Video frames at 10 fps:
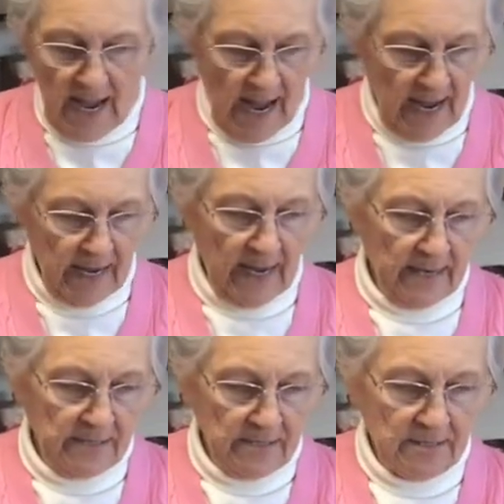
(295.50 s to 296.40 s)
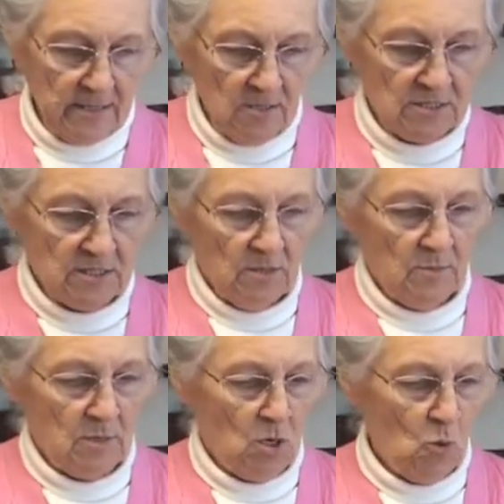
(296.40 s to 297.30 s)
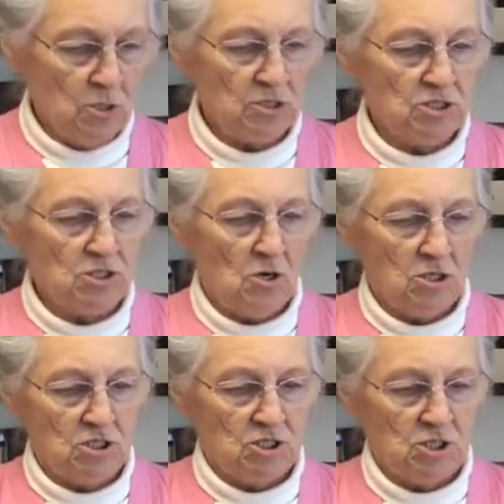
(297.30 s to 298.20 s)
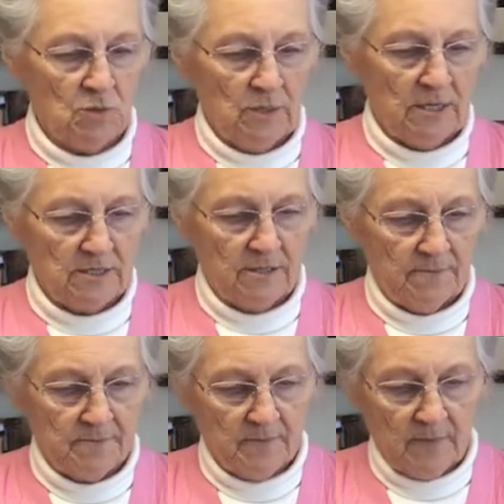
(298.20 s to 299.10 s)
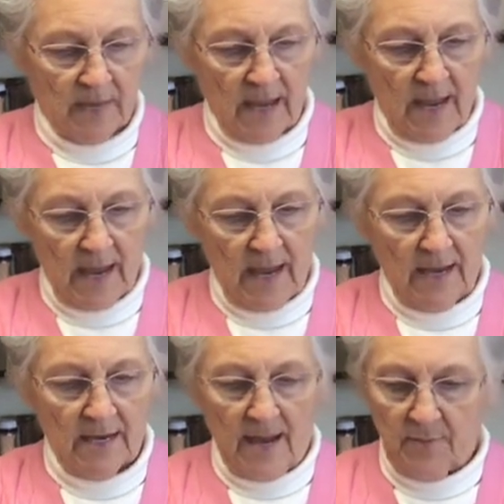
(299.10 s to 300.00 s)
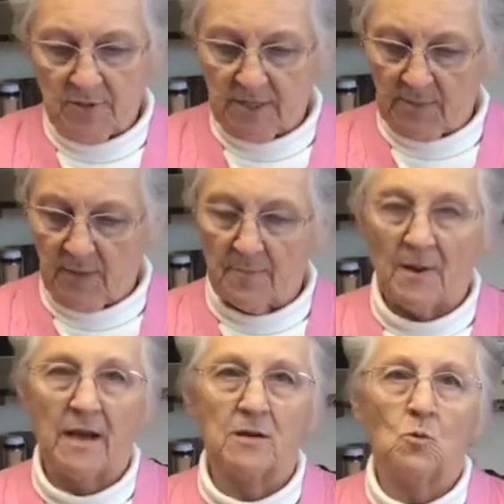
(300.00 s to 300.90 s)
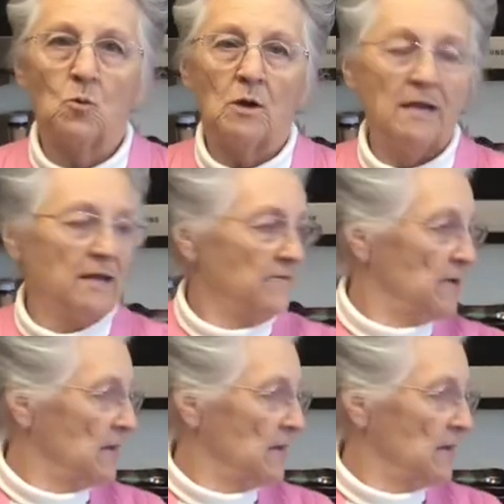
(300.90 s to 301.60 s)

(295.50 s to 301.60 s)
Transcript: I added some cornstarch to it and I put it in my microwave